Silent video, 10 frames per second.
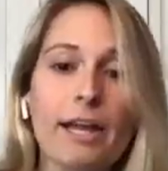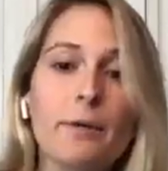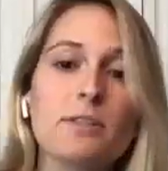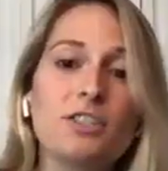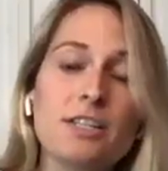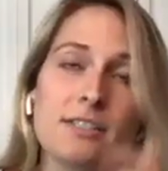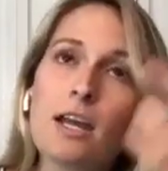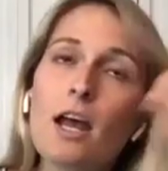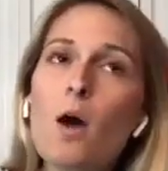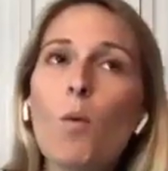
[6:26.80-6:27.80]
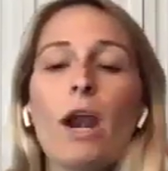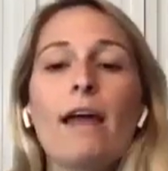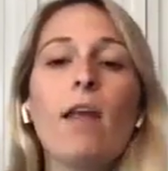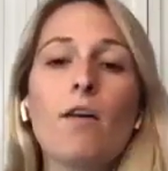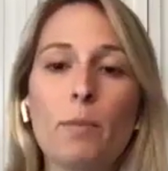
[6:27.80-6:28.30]
Like it was just what
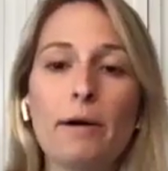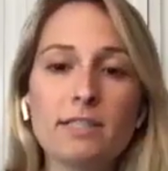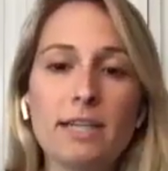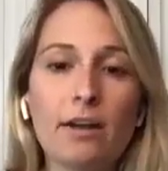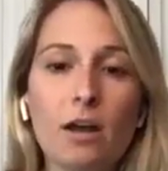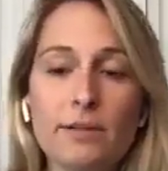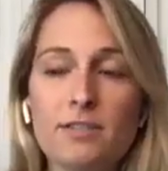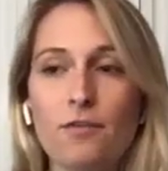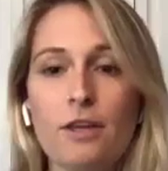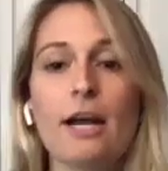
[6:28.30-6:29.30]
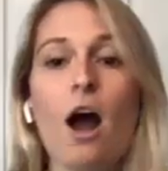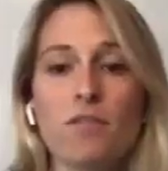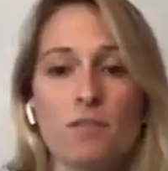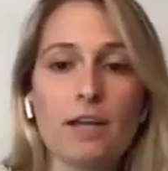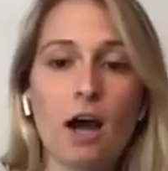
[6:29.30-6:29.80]
I love about stand up is feeding
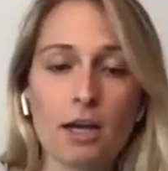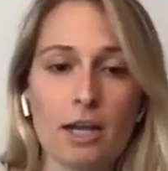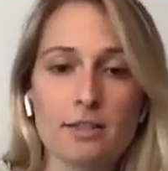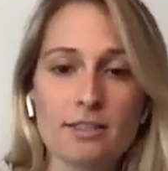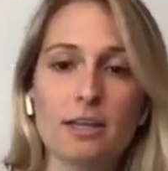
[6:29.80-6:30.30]
off of the audience,